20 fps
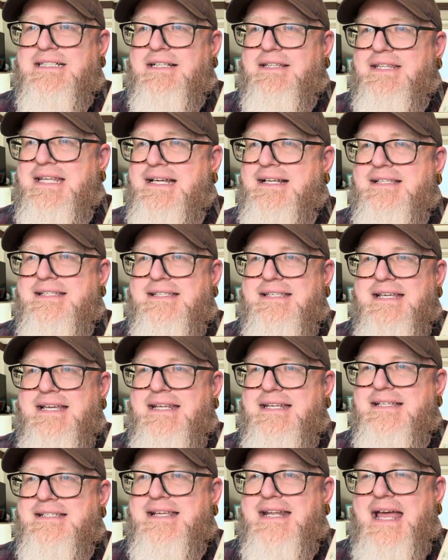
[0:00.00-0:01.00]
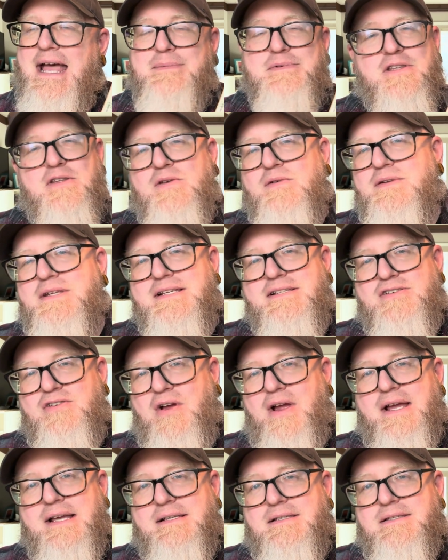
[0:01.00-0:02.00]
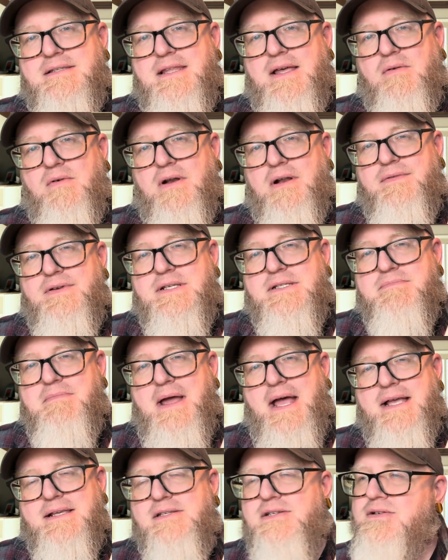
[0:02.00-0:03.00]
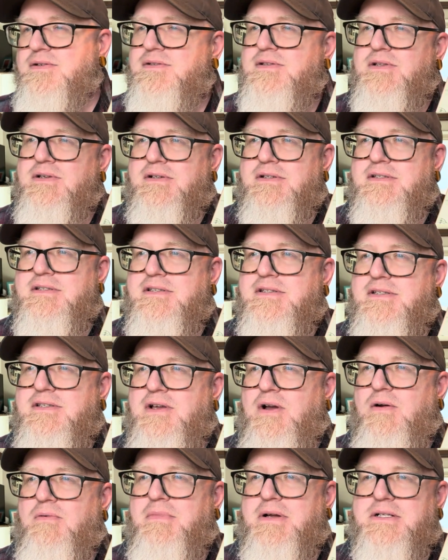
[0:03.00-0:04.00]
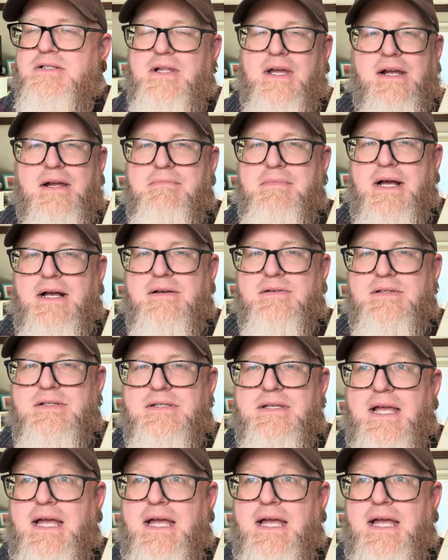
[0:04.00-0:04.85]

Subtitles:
thinks it is an absolute disgrace that one of his masters looks so much like a mouse.